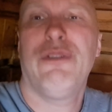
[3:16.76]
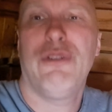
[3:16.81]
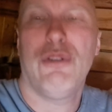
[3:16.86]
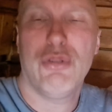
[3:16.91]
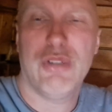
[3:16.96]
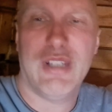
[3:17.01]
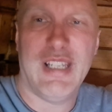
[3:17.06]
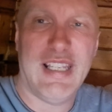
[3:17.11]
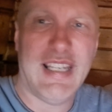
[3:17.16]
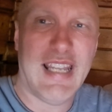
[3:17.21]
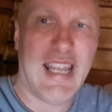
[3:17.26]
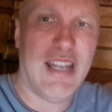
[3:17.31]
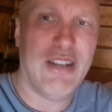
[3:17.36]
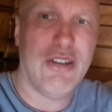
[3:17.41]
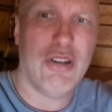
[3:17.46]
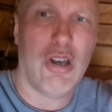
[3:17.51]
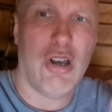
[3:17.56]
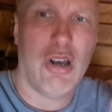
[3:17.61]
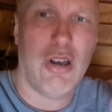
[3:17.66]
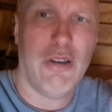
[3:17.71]
fucking
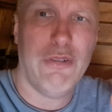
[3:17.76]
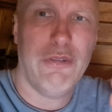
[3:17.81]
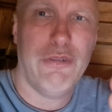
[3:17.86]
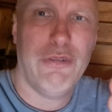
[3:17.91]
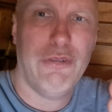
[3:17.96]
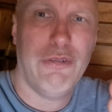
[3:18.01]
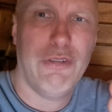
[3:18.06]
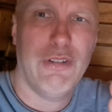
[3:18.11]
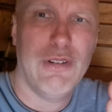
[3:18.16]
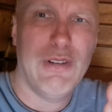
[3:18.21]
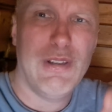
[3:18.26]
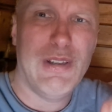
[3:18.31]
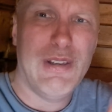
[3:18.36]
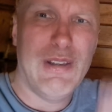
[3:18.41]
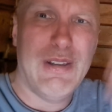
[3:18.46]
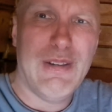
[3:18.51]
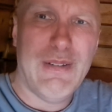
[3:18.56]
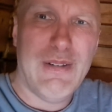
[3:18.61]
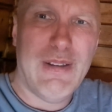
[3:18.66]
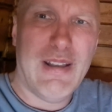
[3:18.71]
head off,
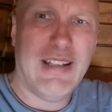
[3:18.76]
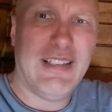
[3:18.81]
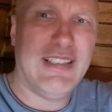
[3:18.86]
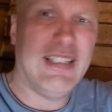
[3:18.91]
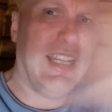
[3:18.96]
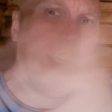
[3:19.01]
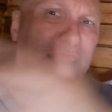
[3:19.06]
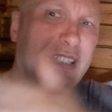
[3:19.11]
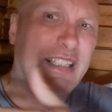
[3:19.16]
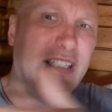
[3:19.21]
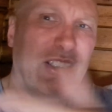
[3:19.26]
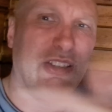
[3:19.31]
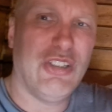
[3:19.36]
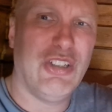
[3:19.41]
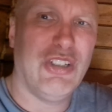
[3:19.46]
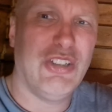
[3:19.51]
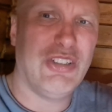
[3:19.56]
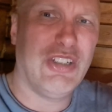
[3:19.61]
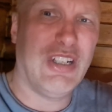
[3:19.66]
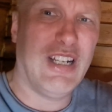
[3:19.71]
takes his
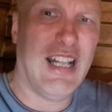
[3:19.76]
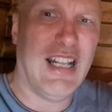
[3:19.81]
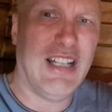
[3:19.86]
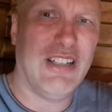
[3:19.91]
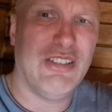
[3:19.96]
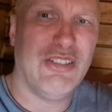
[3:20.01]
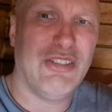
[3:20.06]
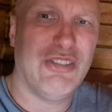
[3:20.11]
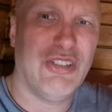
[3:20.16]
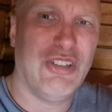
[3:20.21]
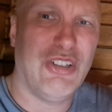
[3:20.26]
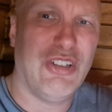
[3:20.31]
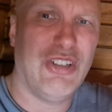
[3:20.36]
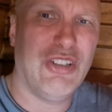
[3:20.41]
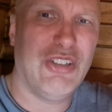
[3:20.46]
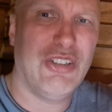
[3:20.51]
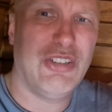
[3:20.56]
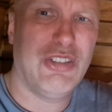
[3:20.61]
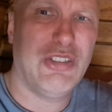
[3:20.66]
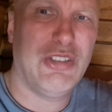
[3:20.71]
ears and hands
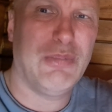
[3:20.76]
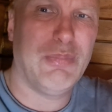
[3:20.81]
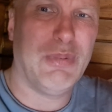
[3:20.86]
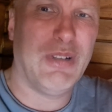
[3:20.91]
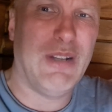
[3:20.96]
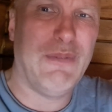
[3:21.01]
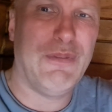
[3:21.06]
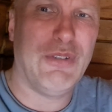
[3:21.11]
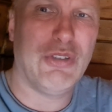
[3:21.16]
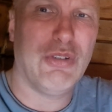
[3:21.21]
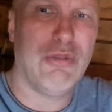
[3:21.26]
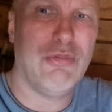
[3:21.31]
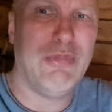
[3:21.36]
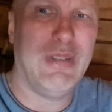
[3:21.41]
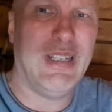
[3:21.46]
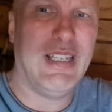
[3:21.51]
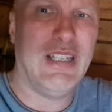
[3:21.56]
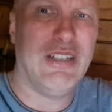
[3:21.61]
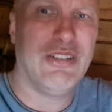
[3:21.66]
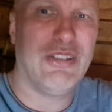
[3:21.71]
us, but then for some
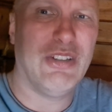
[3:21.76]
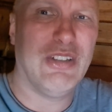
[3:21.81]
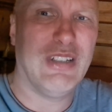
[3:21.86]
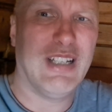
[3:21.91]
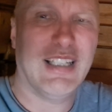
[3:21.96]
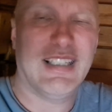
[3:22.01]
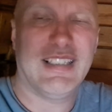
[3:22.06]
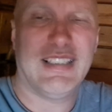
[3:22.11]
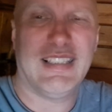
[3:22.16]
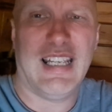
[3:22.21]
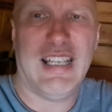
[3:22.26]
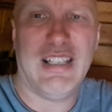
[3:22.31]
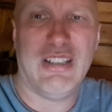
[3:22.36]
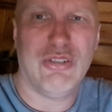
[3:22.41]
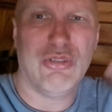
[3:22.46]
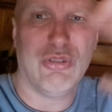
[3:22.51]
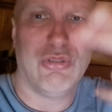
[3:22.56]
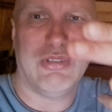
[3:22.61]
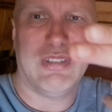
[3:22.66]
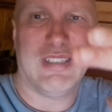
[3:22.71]
reason, like I say, the
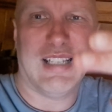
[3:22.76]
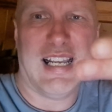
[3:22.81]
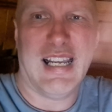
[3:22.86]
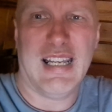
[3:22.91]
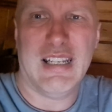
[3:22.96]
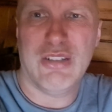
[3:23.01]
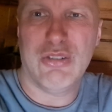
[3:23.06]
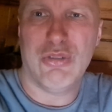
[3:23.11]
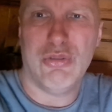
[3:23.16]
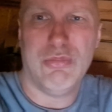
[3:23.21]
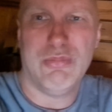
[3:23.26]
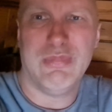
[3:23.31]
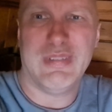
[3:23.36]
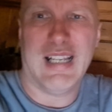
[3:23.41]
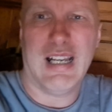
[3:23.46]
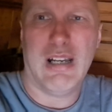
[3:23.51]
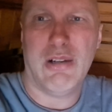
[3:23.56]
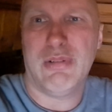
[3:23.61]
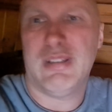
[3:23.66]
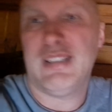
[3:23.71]
dud guy comes
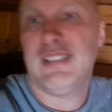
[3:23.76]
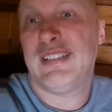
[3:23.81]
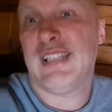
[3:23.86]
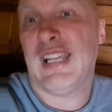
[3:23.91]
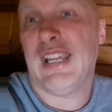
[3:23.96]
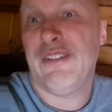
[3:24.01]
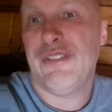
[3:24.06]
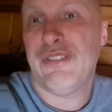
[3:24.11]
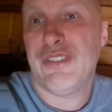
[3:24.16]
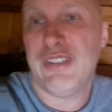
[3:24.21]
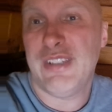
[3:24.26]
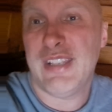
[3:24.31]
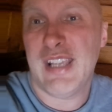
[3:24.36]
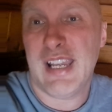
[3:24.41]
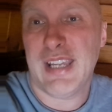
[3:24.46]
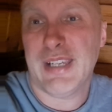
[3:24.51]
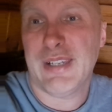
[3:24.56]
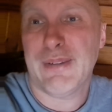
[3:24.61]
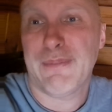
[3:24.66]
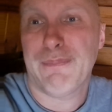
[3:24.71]
out and saves the
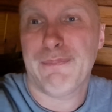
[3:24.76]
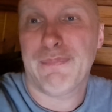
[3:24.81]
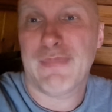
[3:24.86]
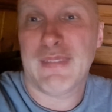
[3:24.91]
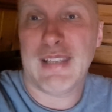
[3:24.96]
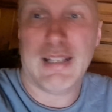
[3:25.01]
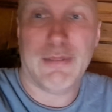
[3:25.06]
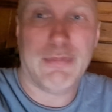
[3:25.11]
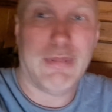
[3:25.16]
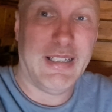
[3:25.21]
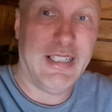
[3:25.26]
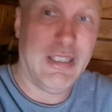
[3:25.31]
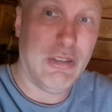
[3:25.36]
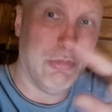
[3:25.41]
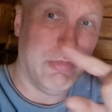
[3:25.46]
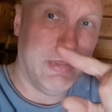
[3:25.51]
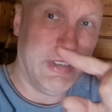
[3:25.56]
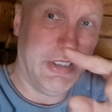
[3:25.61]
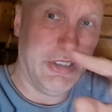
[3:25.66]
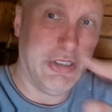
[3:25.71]
day. That's when he
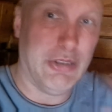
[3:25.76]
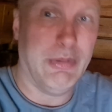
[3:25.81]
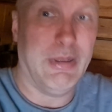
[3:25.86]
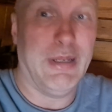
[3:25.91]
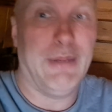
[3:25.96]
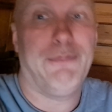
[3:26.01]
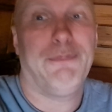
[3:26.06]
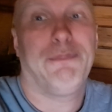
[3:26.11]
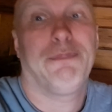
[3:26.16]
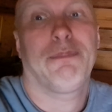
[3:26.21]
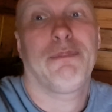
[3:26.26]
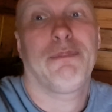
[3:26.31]
comes into it.